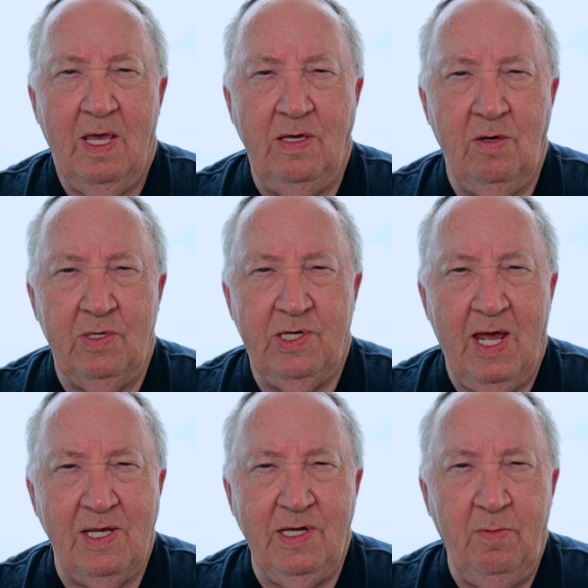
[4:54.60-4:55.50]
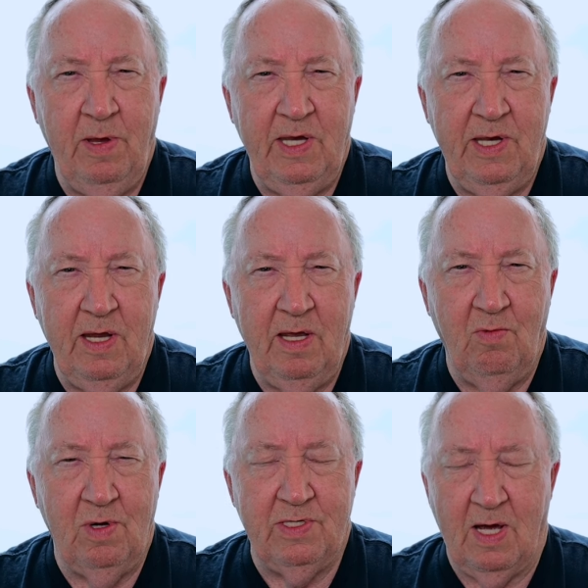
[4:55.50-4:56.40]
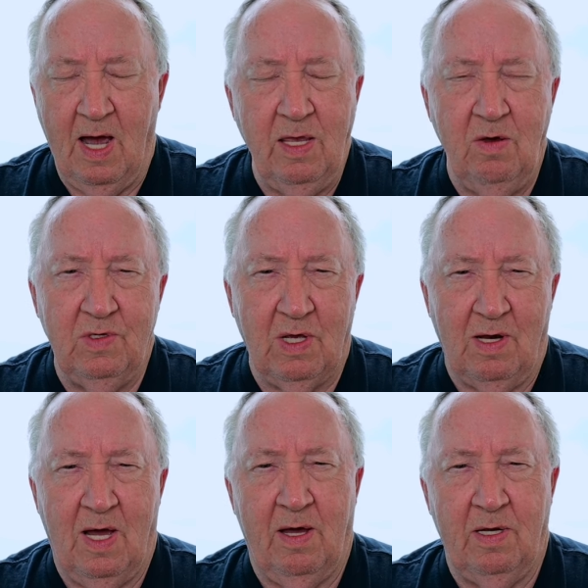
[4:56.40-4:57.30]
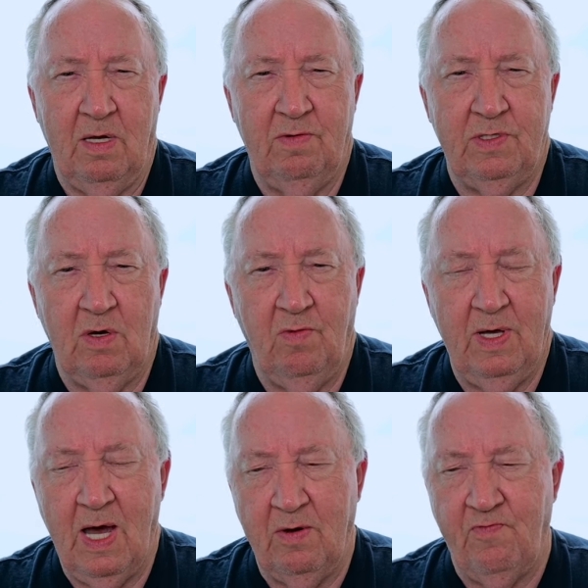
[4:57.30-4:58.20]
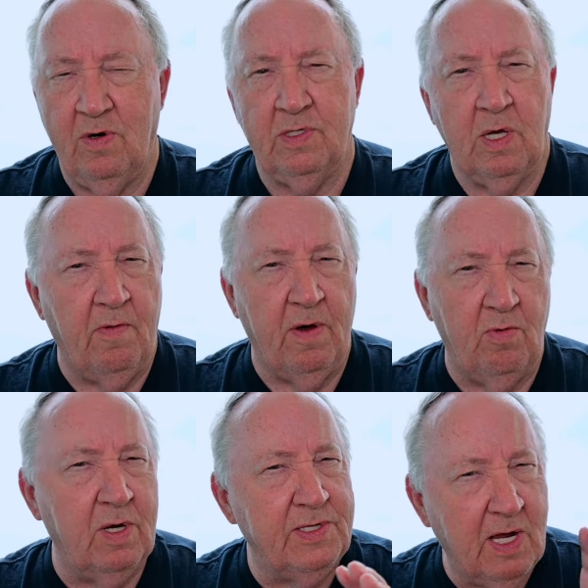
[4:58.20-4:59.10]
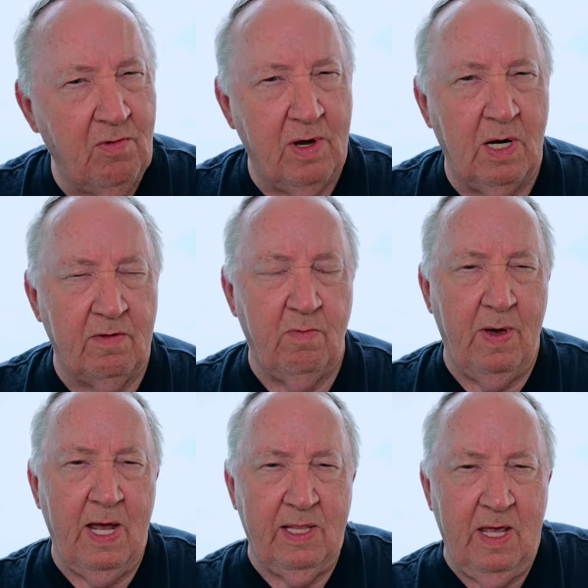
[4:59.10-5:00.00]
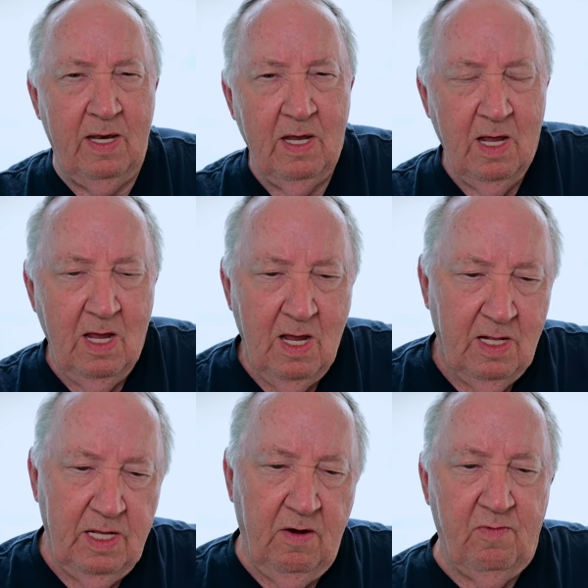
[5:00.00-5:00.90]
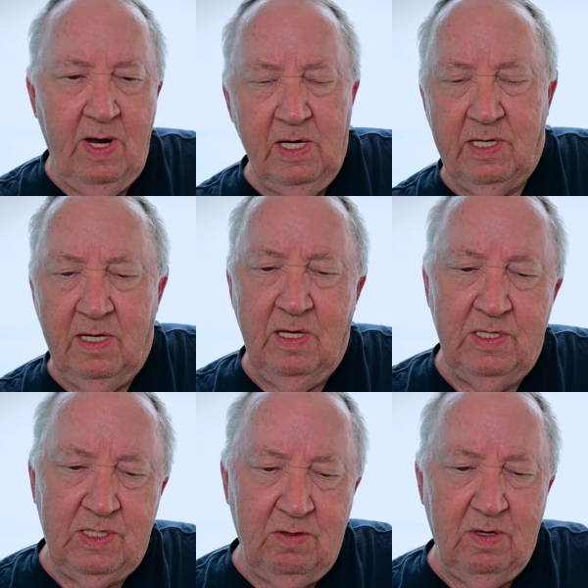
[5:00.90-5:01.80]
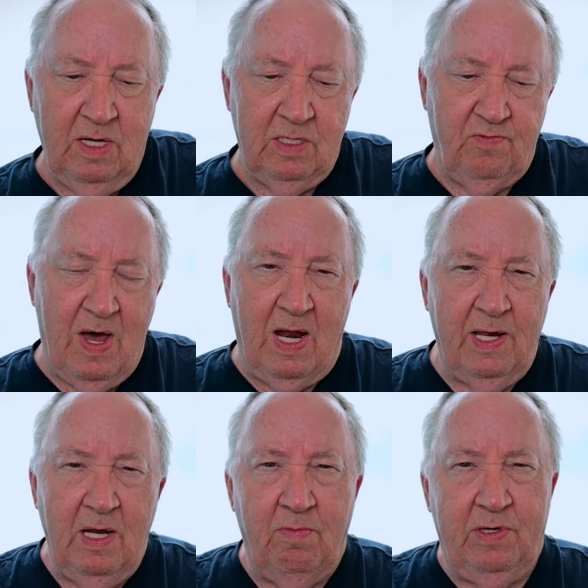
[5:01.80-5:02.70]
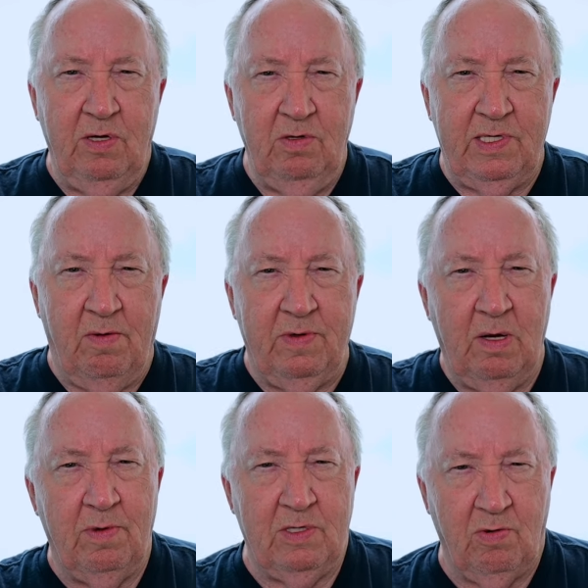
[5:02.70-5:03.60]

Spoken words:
He used ChatGPT, which I use a lot of. So we got to, first off, I want to say right off the bat that the information is valid up to September